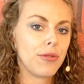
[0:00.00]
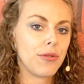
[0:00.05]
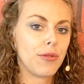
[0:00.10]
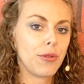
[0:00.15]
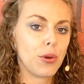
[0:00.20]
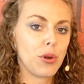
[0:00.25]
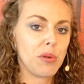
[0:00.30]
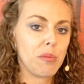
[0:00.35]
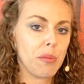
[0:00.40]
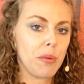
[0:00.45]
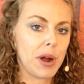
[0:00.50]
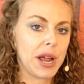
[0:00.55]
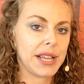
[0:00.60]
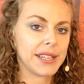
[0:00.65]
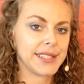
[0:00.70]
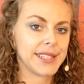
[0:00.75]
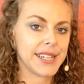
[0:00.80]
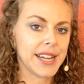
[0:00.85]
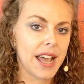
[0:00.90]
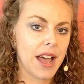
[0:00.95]
food
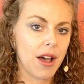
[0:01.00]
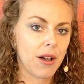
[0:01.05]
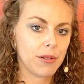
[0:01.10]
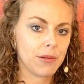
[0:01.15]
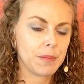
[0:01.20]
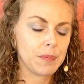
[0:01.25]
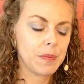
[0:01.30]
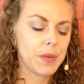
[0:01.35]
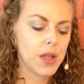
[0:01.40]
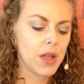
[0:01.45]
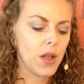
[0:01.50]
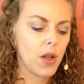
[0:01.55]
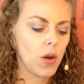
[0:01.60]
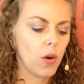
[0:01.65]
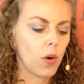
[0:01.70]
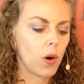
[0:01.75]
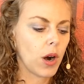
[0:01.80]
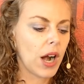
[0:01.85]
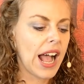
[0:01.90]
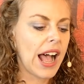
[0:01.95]
breaks down
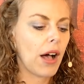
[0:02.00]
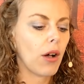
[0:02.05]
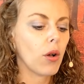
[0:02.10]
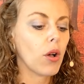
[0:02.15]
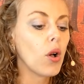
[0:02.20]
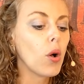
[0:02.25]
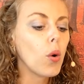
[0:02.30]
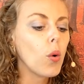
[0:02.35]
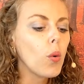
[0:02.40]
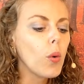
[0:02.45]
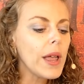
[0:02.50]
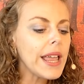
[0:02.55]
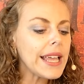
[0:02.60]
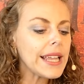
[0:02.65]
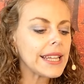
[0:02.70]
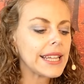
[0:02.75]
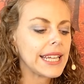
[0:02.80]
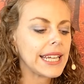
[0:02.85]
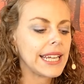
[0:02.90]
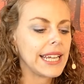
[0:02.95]
or how
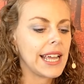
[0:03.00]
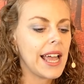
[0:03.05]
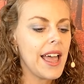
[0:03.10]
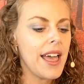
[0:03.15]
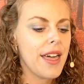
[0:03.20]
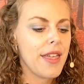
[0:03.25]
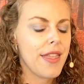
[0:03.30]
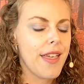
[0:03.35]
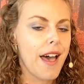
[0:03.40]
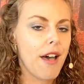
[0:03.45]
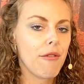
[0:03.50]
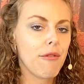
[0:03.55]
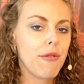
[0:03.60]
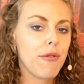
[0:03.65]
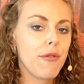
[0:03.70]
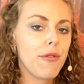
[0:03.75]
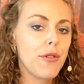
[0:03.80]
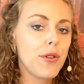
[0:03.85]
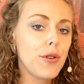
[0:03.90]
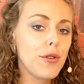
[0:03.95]
quickly that
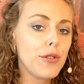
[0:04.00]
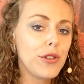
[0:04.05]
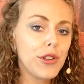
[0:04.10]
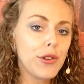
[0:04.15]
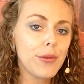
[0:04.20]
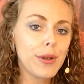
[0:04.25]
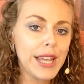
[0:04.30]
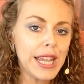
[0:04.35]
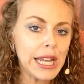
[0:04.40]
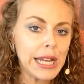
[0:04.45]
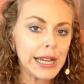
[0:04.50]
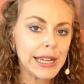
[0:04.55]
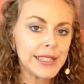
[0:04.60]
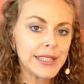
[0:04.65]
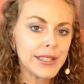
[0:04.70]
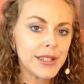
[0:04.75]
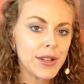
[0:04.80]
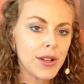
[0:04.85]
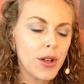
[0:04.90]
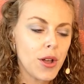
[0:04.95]
food you
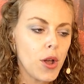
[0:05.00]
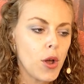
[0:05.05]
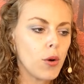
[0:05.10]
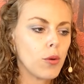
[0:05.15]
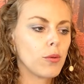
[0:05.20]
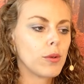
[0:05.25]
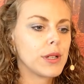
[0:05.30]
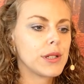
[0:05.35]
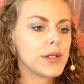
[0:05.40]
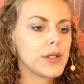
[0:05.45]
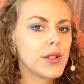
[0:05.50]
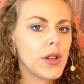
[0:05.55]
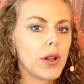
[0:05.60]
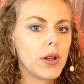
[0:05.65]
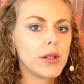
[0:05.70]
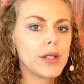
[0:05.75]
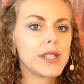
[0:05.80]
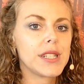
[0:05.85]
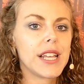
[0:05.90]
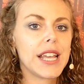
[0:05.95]
eat
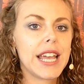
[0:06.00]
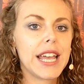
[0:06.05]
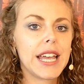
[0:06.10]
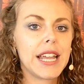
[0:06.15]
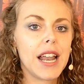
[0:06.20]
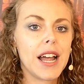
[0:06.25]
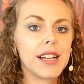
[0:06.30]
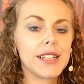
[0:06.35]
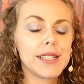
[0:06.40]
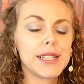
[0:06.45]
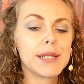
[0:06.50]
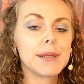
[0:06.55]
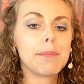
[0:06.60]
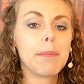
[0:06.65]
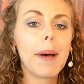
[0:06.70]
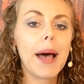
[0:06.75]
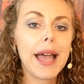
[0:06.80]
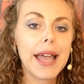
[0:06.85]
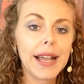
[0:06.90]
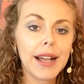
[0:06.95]
results in a
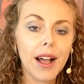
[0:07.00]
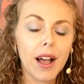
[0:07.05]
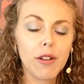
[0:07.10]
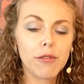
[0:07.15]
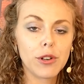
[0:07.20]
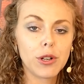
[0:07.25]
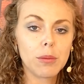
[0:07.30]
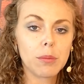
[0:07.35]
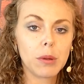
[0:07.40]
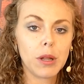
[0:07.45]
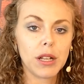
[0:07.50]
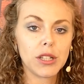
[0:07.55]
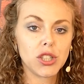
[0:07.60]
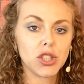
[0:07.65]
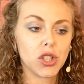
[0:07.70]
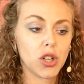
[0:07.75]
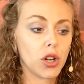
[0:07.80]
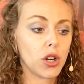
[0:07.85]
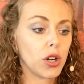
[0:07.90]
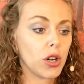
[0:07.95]
spike of your blood
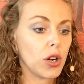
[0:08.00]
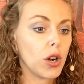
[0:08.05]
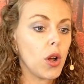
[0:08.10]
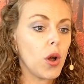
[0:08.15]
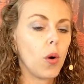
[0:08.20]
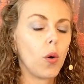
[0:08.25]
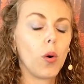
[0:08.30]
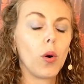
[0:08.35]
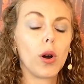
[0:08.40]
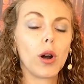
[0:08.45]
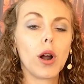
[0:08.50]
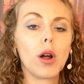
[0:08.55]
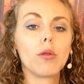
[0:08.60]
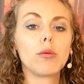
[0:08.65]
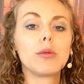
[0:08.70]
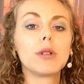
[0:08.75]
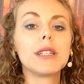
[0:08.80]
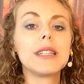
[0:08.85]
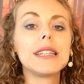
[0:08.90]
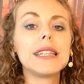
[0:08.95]
sugar or a
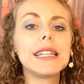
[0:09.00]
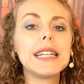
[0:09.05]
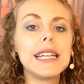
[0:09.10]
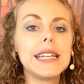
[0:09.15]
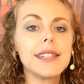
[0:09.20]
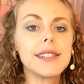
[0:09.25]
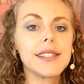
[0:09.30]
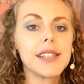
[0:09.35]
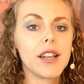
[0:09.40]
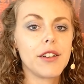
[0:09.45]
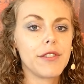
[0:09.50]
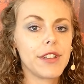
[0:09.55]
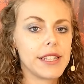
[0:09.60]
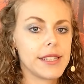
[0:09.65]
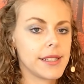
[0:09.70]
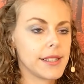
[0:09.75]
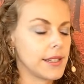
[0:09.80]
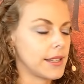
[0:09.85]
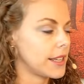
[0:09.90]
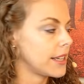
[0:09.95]
release of
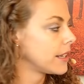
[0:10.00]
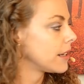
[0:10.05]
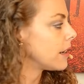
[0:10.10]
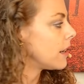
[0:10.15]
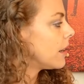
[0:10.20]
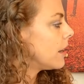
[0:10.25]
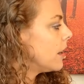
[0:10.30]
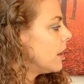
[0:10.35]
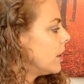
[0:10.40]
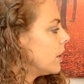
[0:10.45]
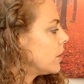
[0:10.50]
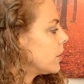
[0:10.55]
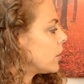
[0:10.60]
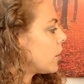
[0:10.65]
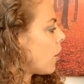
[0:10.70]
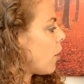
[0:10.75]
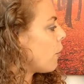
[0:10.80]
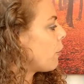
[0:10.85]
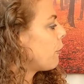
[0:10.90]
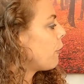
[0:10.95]
insulin.
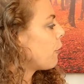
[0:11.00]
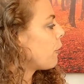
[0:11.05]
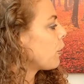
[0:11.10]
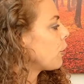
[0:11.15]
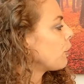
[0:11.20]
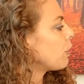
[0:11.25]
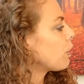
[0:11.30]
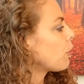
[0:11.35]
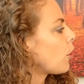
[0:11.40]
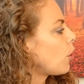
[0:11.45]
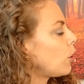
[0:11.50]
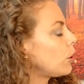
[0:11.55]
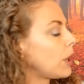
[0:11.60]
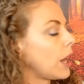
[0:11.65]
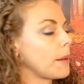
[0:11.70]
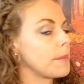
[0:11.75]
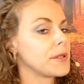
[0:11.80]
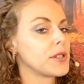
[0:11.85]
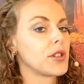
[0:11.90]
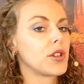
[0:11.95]
So, fruit roll
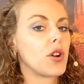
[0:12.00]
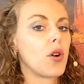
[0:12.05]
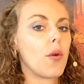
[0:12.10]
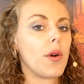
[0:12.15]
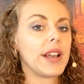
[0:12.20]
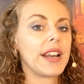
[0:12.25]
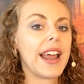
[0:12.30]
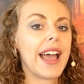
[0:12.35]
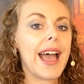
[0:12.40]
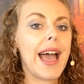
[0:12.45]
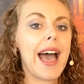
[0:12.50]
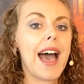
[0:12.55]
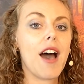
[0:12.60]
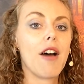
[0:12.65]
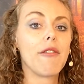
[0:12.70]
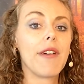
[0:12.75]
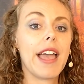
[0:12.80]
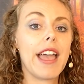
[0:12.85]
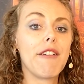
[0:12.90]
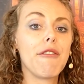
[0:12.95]
ups are going to
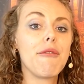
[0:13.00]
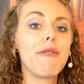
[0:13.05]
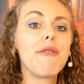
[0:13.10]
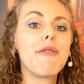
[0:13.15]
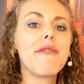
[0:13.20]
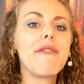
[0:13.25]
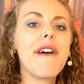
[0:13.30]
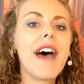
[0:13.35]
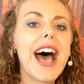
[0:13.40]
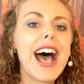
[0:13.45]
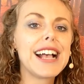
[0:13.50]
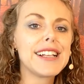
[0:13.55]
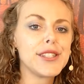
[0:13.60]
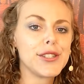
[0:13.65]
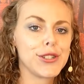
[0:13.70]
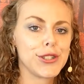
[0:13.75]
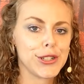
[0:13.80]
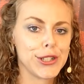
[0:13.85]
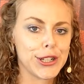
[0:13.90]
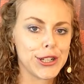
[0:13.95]
have a
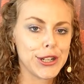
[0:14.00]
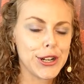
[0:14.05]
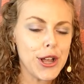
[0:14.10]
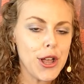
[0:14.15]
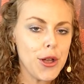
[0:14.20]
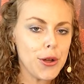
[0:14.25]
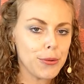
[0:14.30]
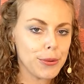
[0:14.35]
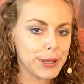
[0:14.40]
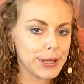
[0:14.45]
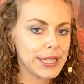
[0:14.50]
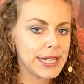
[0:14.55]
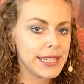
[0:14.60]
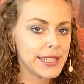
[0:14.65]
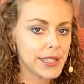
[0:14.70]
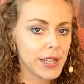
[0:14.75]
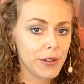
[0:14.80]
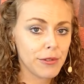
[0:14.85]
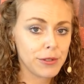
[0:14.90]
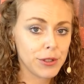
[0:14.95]
faster
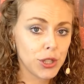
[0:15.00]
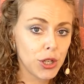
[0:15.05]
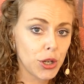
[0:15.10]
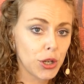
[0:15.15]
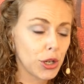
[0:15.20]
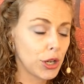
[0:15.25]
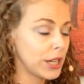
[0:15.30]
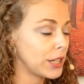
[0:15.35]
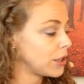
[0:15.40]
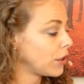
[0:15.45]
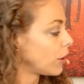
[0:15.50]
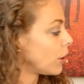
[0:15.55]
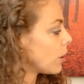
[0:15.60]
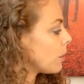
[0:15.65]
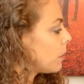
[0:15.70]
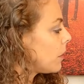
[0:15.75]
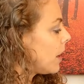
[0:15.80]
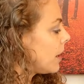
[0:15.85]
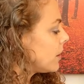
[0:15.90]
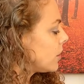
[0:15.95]
release of sugar into your
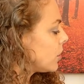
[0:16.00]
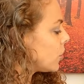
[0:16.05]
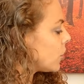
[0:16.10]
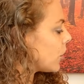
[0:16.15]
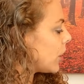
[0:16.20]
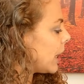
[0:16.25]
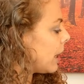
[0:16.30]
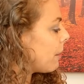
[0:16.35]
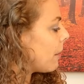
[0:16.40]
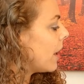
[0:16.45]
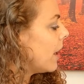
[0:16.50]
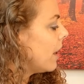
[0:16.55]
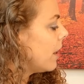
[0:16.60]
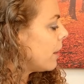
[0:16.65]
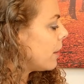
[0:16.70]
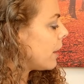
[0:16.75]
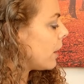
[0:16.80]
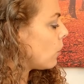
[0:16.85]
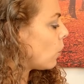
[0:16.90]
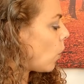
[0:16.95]
bloodstream
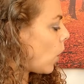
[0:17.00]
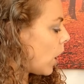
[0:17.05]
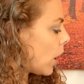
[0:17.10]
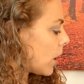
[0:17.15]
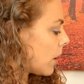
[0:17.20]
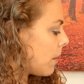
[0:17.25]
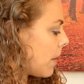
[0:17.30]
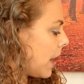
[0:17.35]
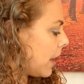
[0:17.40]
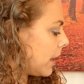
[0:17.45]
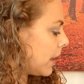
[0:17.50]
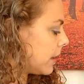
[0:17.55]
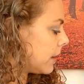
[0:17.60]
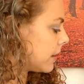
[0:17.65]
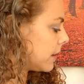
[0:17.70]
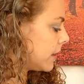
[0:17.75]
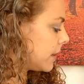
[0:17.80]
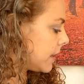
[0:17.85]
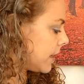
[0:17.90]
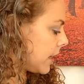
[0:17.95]
than
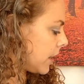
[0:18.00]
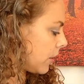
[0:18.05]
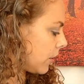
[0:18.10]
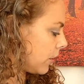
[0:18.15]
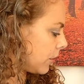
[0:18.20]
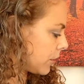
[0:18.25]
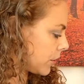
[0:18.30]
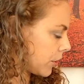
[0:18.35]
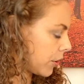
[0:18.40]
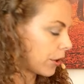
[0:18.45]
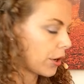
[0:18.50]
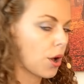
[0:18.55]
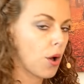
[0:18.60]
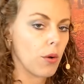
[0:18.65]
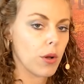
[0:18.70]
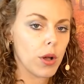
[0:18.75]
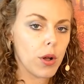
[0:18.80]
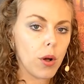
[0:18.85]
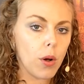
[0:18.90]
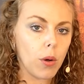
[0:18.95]
watermelon, Skittles, or
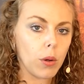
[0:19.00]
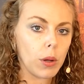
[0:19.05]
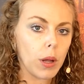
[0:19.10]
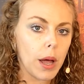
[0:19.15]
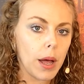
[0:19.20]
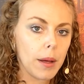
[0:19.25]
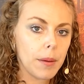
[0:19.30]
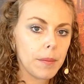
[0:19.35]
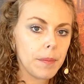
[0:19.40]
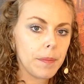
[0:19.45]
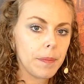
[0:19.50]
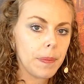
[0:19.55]
Coca Cola.